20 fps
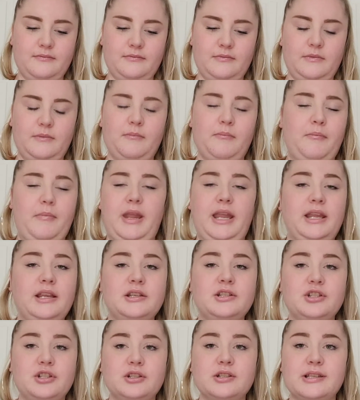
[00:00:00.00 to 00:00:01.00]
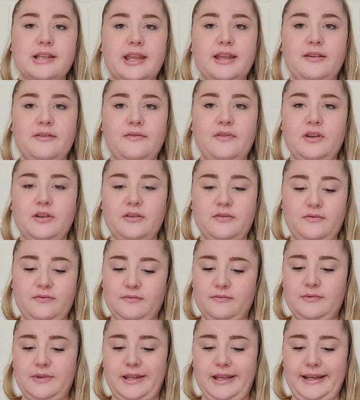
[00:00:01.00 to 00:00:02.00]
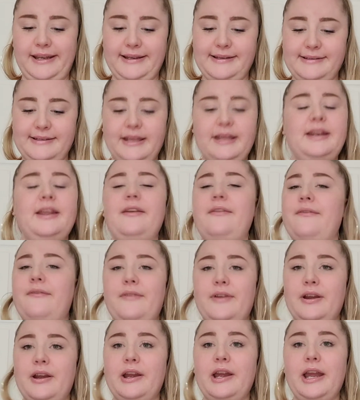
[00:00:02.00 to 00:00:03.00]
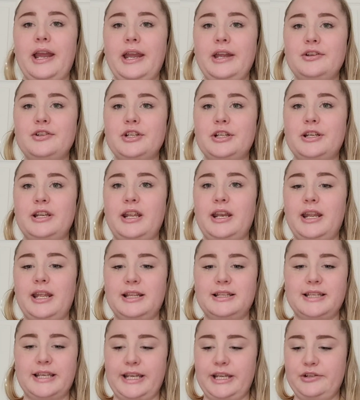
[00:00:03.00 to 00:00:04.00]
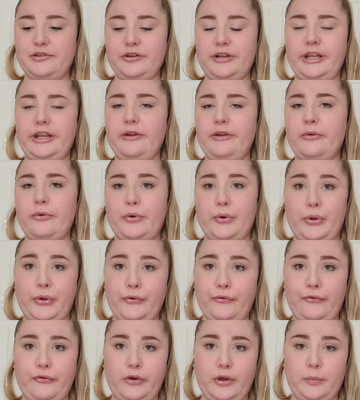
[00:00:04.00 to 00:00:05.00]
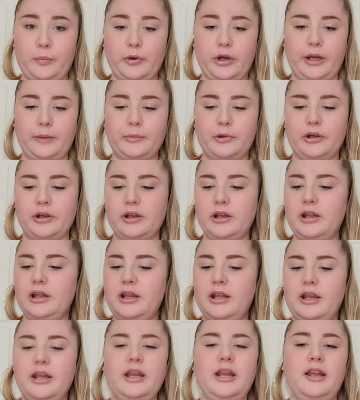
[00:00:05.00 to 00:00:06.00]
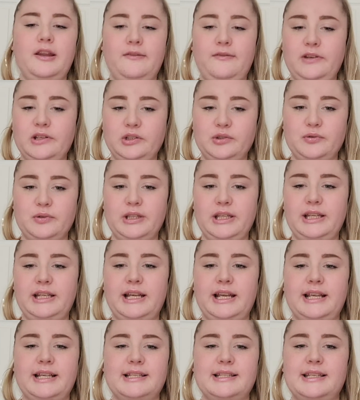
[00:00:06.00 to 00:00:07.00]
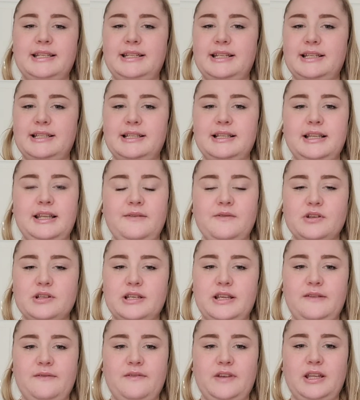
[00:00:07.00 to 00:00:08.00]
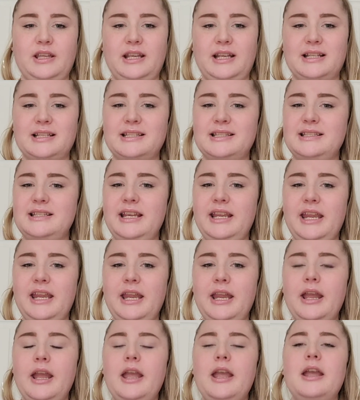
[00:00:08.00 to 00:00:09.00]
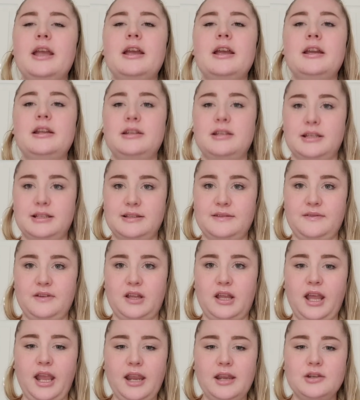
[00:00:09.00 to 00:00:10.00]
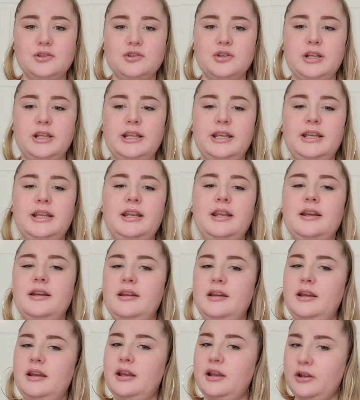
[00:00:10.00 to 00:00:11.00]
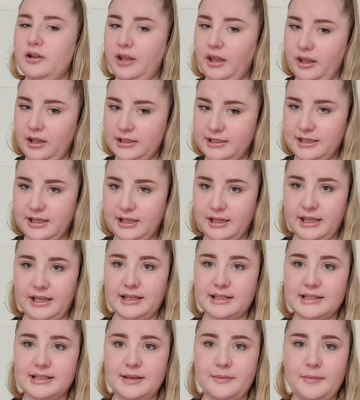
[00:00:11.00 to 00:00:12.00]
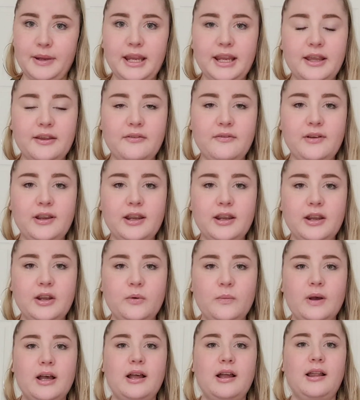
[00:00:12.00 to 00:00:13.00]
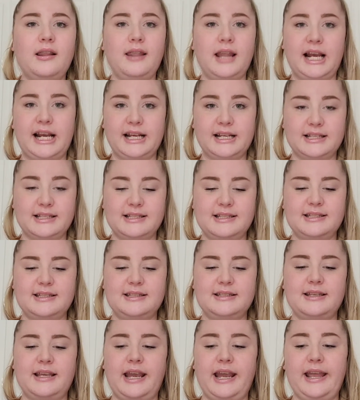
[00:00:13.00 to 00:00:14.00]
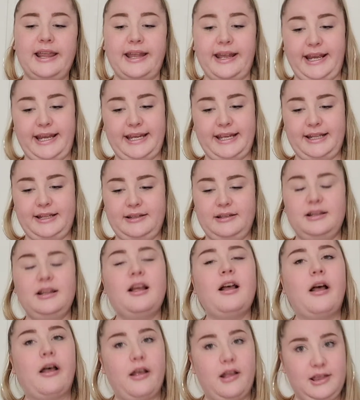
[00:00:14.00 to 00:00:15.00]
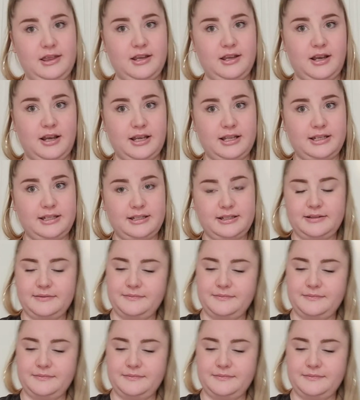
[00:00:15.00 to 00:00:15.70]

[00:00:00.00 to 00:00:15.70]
makes your skin feel, like I said, very hydrated. It's hydrating oil-free primer. It feels really nice. It doesn't leave your skin feeling sticky. It does feel hydrated. It clings to makeup very well. Lasts. I like it a lot.